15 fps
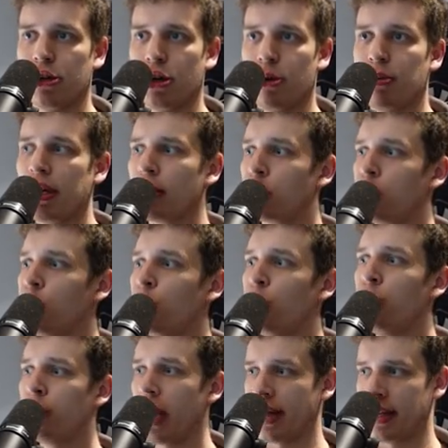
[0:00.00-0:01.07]
Because you
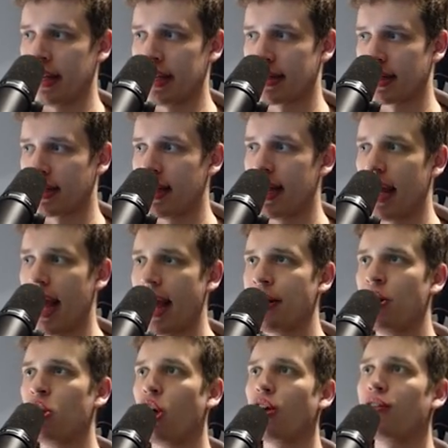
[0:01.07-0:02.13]
look at this, and
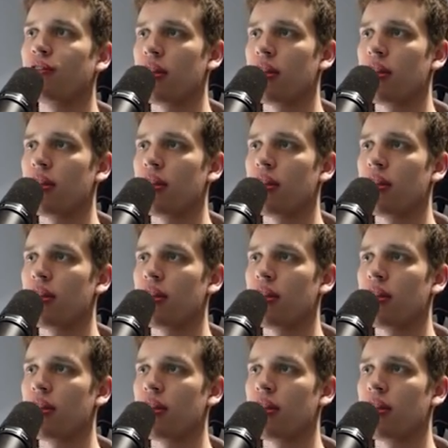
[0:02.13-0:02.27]
none of the